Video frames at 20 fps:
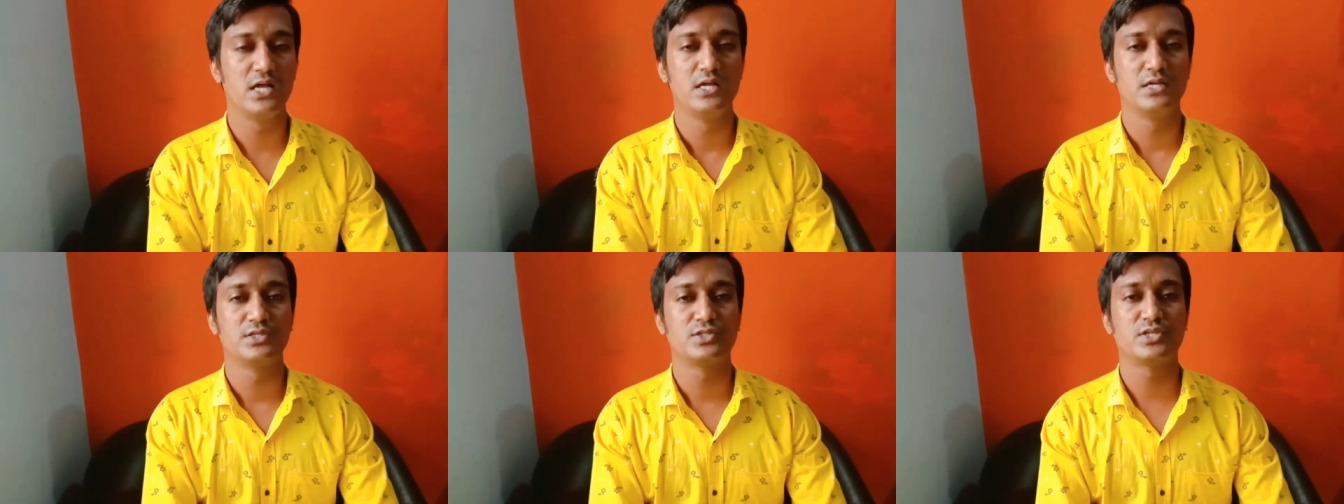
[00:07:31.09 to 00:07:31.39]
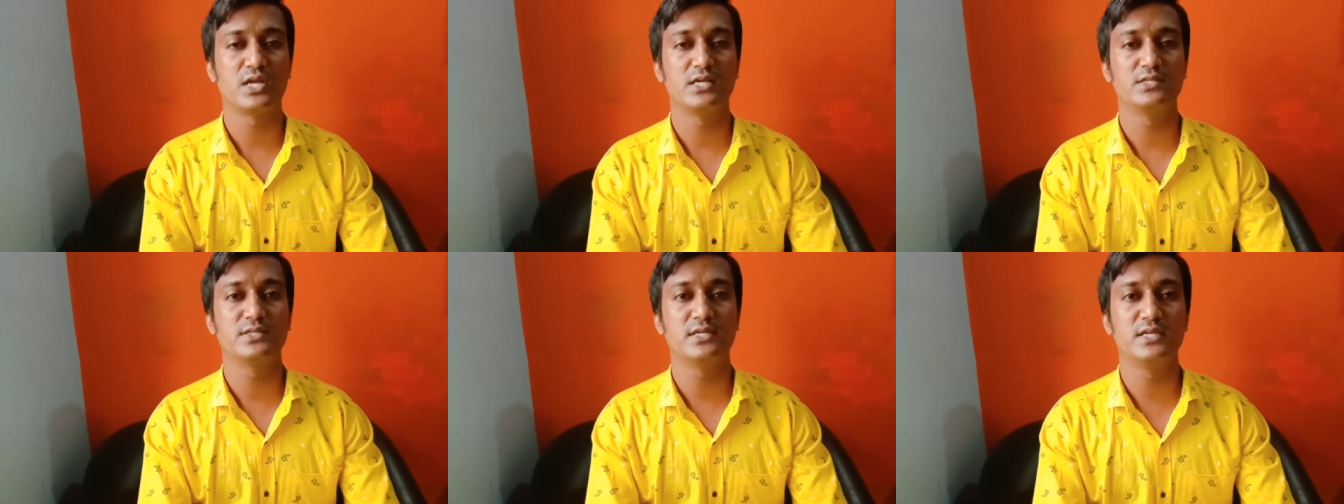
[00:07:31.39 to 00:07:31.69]

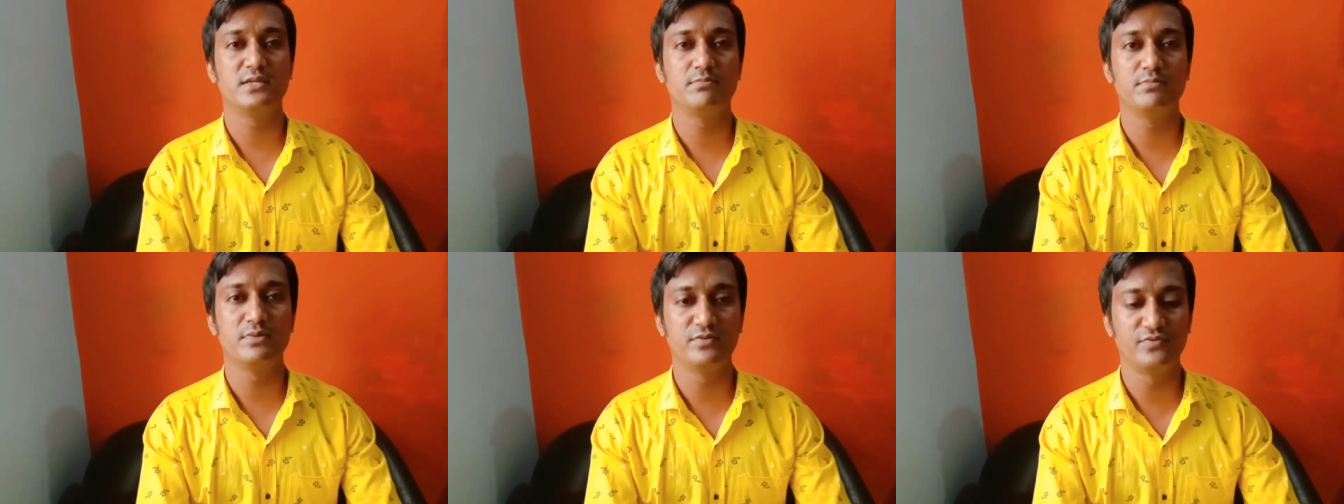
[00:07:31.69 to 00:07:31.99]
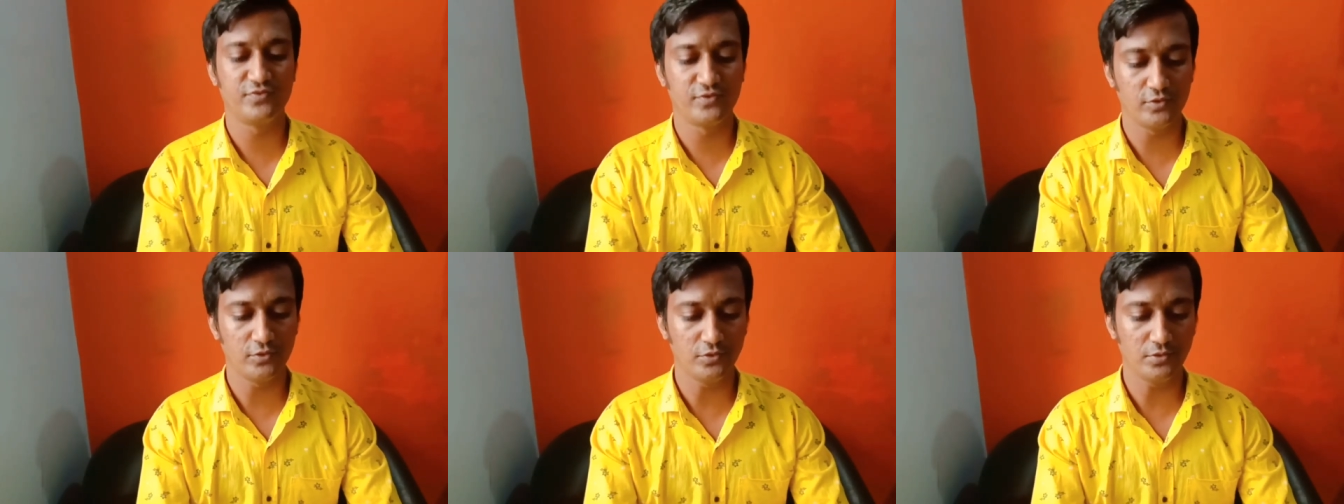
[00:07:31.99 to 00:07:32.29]
stanza number
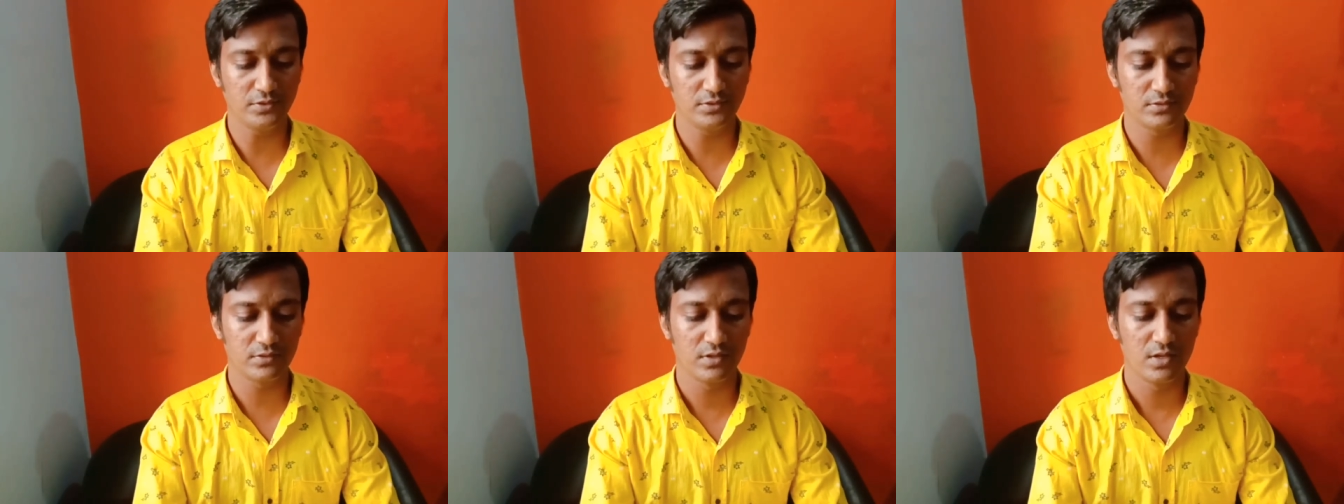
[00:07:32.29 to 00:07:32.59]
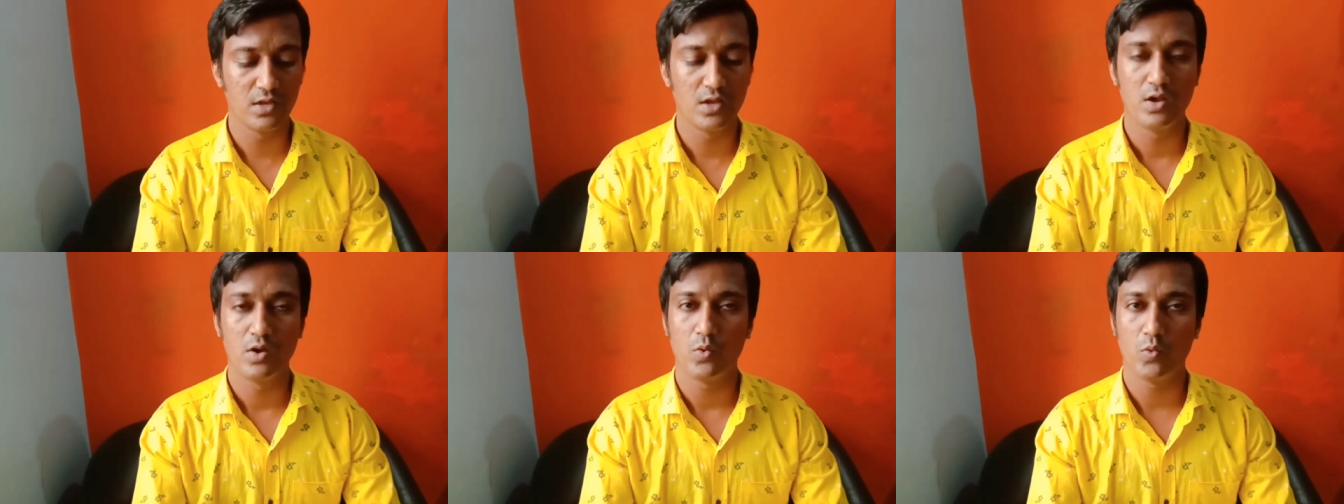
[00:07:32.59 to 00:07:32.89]
4,
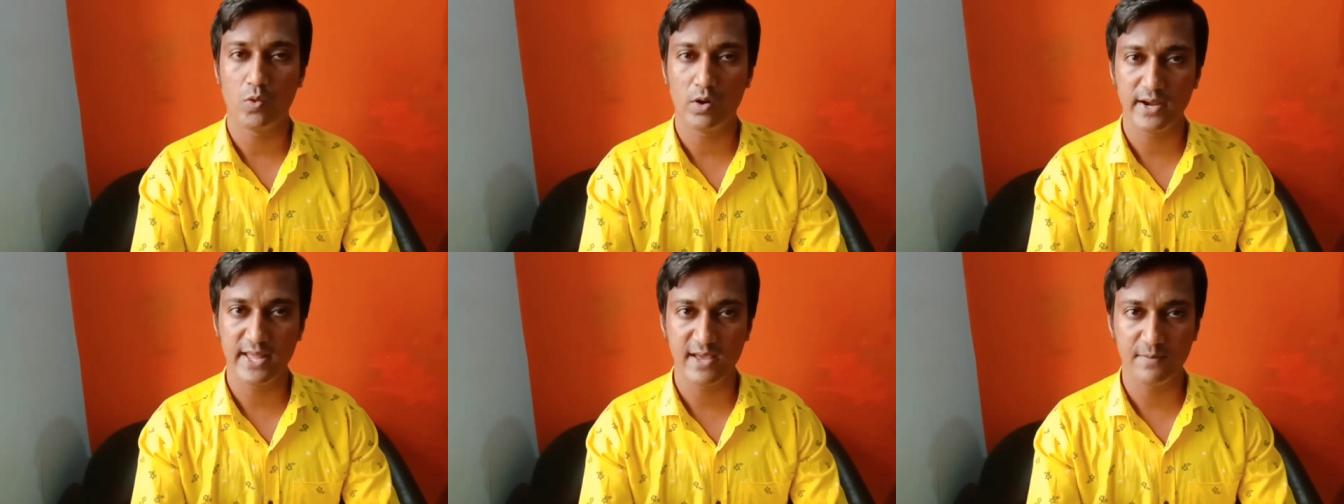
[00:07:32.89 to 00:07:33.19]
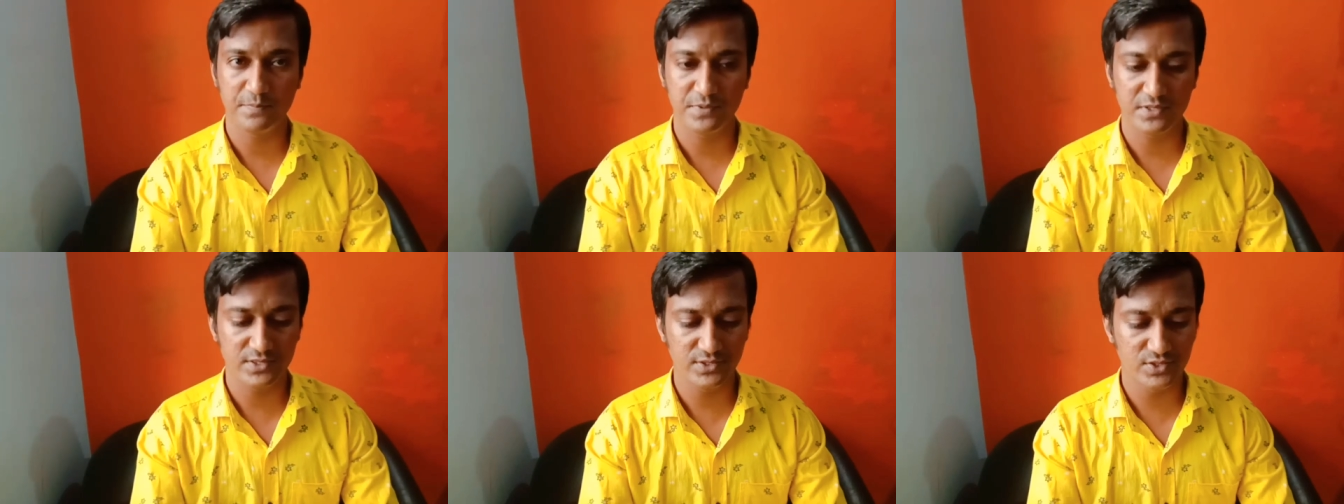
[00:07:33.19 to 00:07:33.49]
what
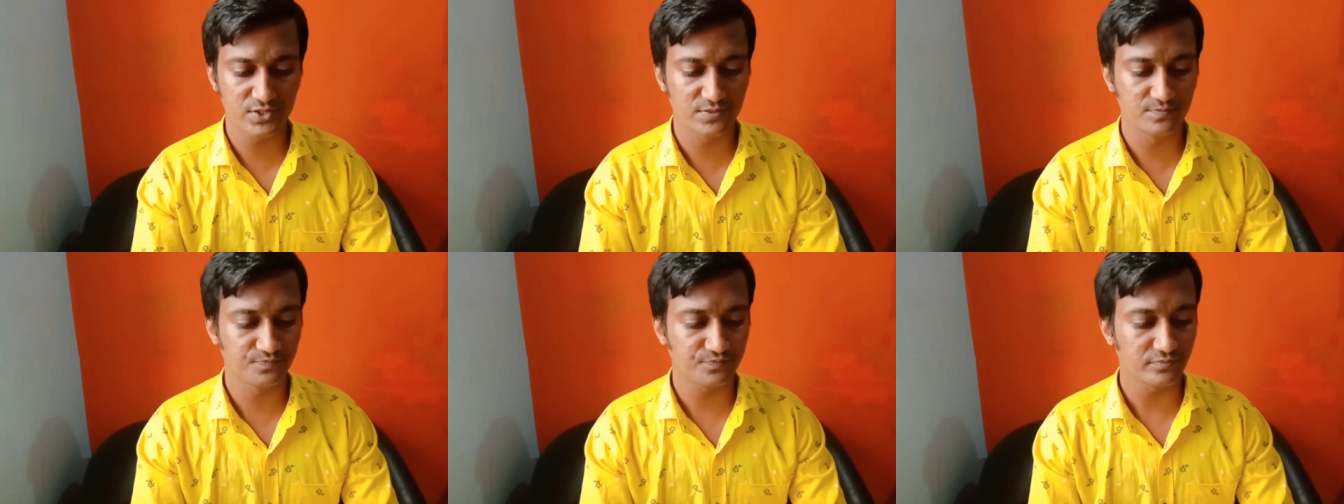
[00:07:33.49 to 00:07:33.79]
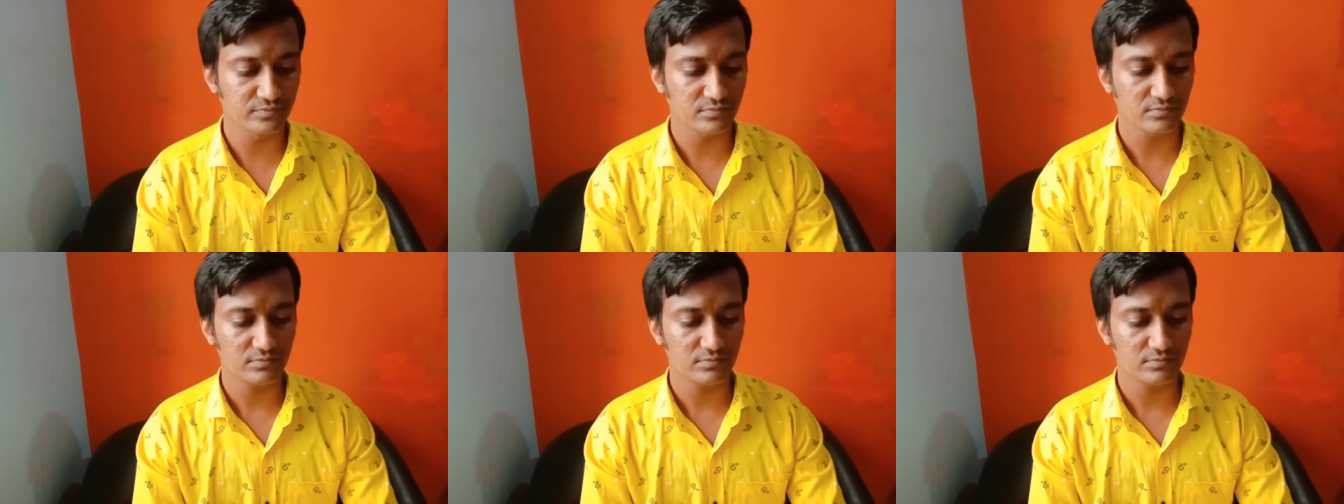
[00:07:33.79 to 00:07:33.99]
happens?